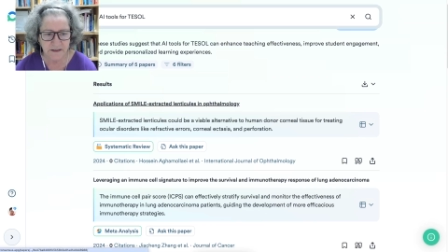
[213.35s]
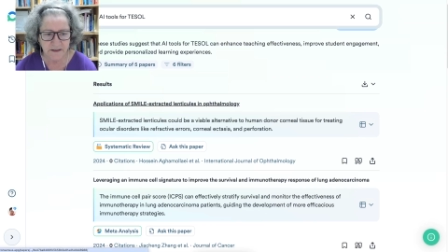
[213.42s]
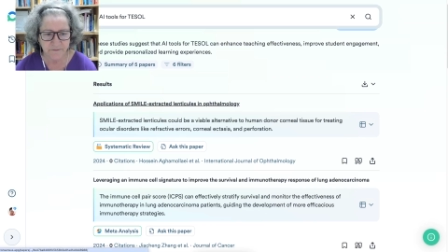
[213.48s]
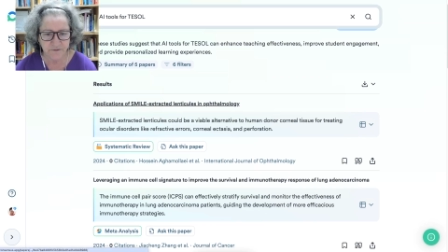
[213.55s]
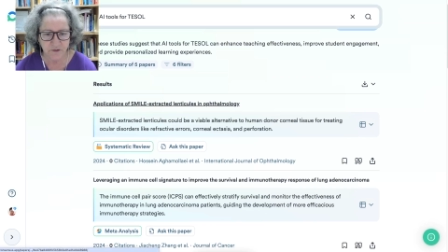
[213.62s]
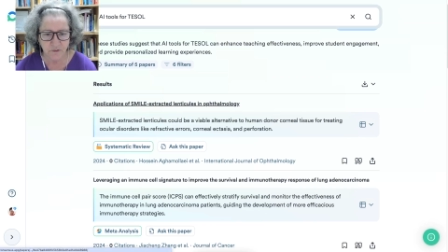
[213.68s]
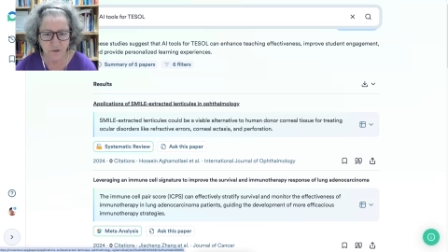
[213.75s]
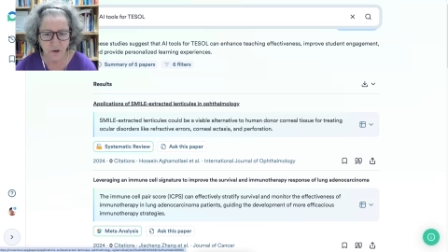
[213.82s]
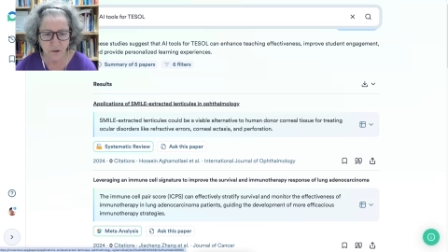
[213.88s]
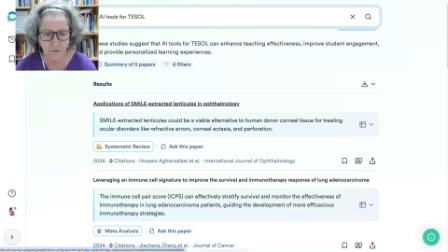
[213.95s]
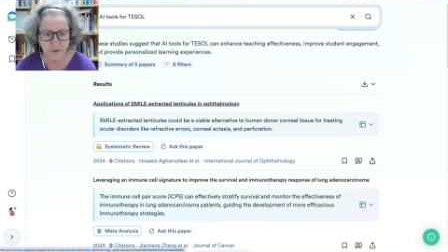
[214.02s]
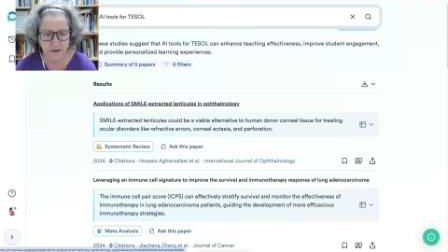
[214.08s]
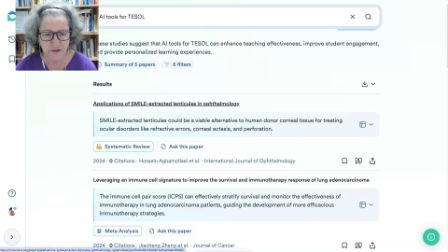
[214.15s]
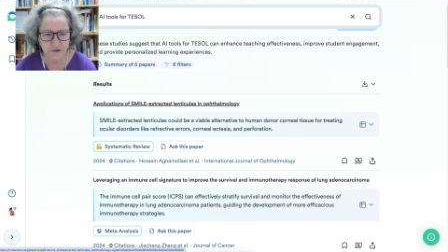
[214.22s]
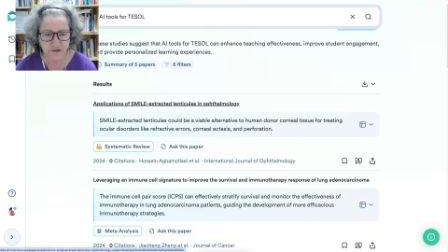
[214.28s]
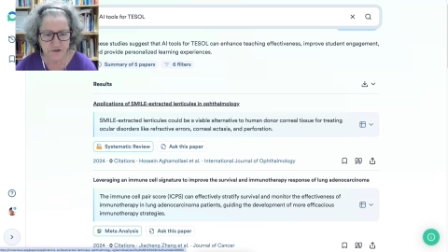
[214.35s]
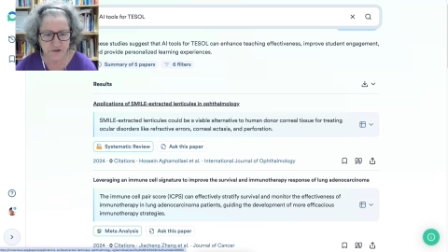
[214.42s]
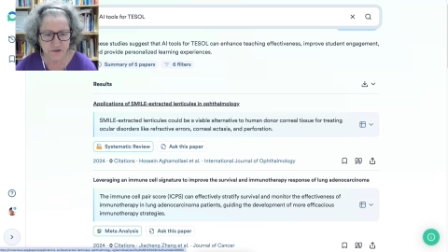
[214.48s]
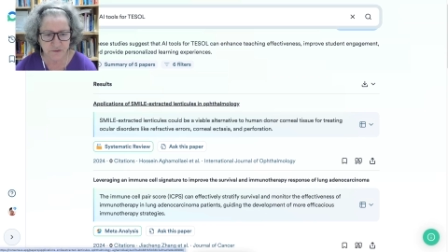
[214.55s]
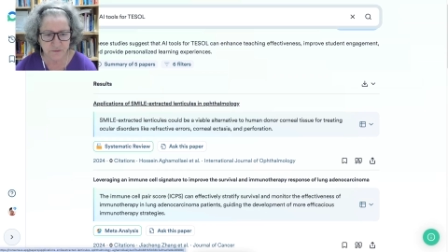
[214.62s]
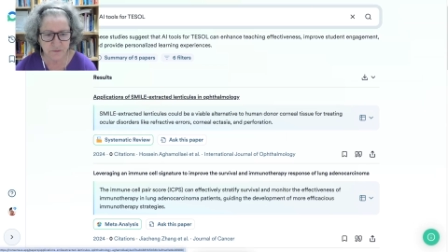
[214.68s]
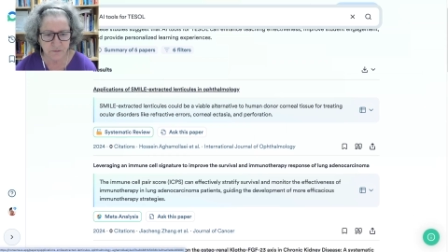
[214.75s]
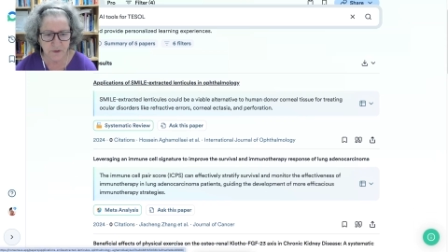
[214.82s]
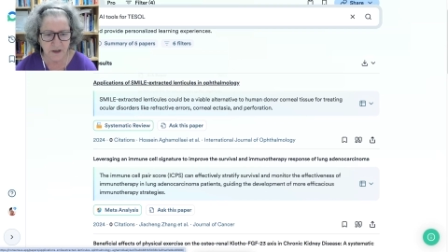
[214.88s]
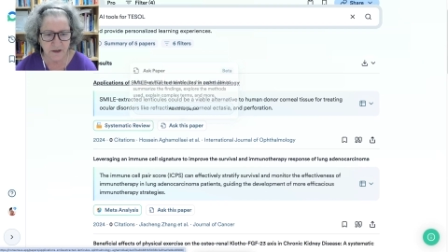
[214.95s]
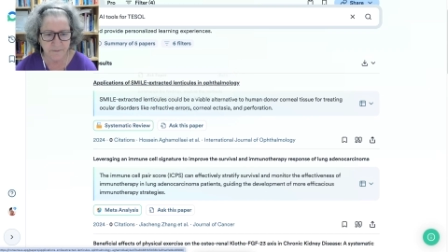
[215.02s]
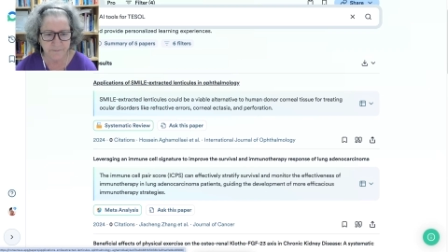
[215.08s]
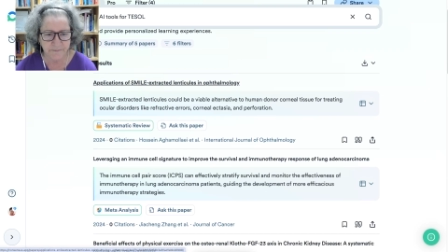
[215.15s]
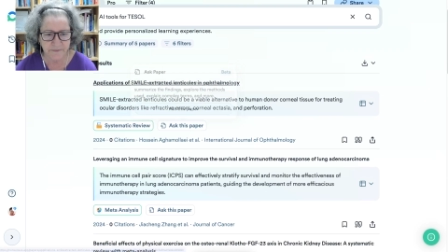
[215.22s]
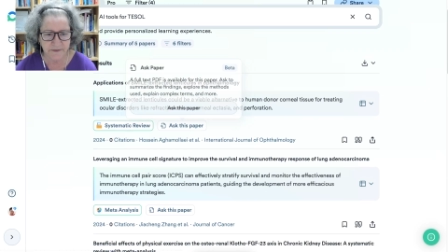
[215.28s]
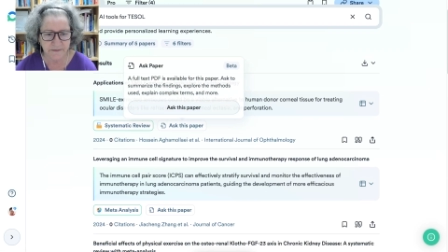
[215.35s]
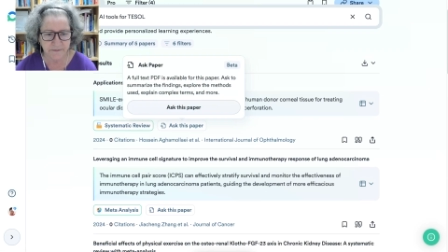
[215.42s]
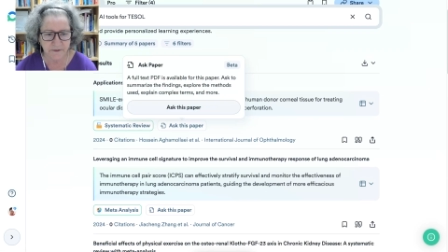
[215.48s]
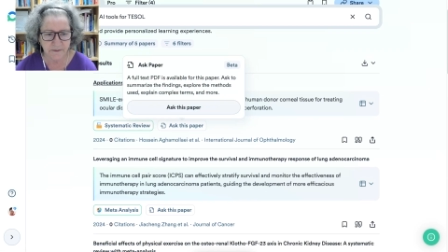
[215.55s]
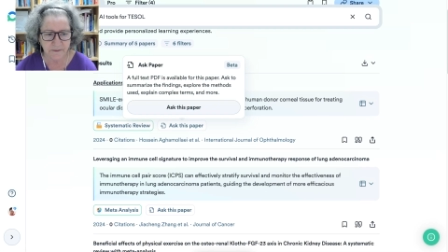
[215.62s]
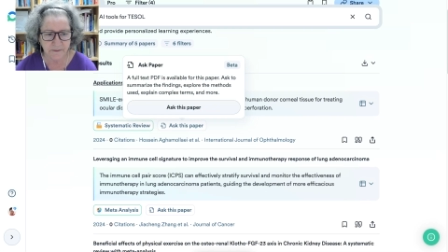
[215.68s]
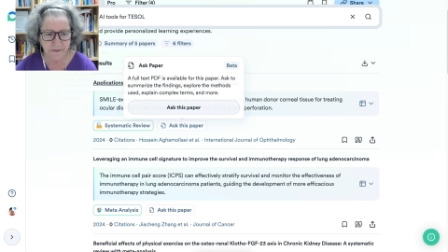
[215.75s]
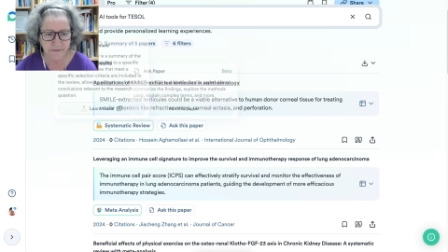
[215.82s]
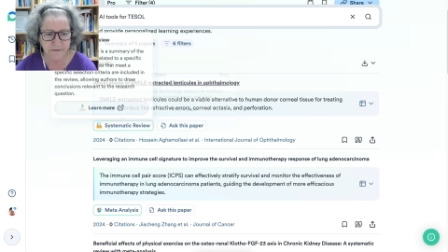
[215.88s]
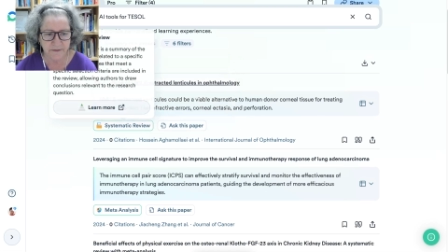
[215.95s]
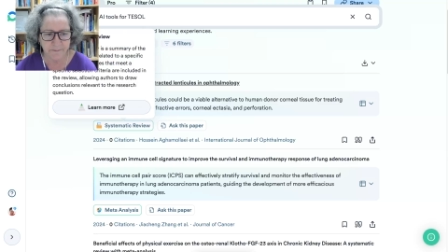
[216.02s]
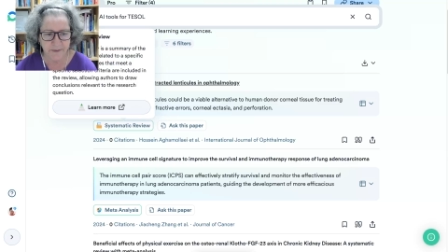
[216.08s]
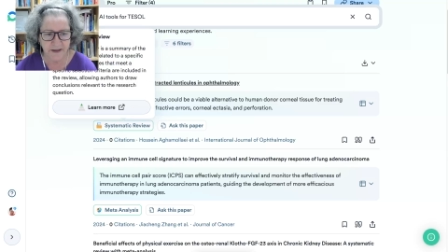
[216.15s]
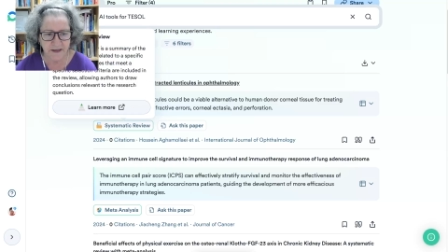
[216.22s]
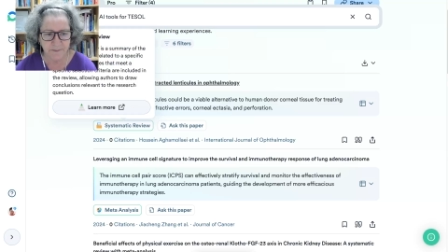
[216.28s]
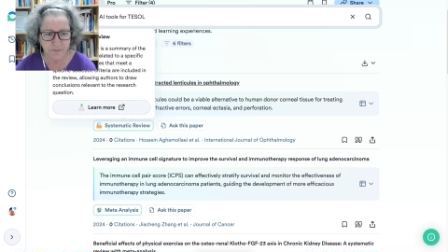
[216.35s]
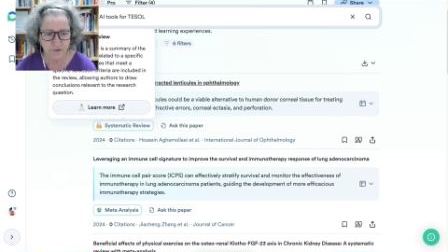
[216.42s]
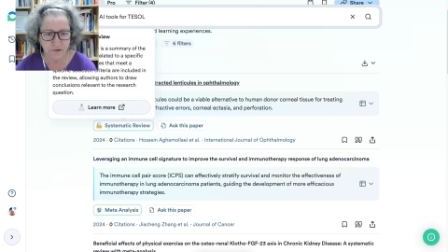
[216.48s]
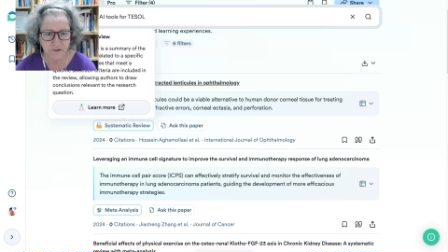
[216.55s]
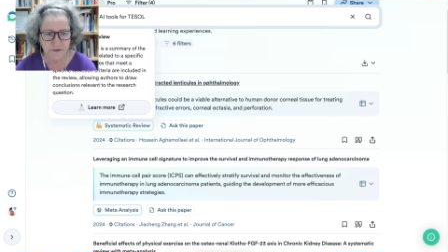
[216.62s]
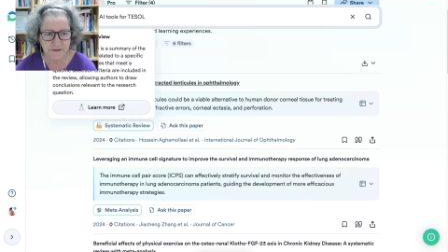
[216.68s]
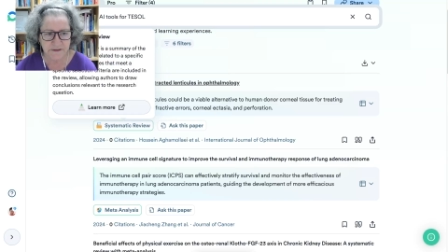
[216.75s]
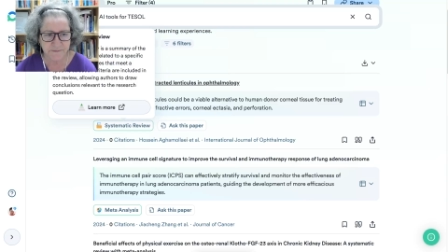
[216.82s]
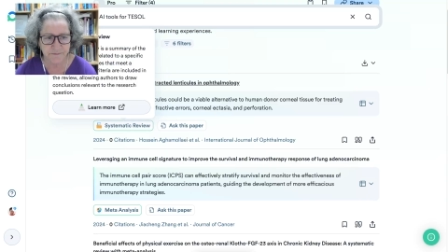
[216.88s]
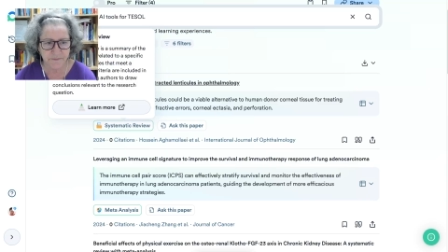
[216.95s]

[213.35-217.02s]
If you go into the papers,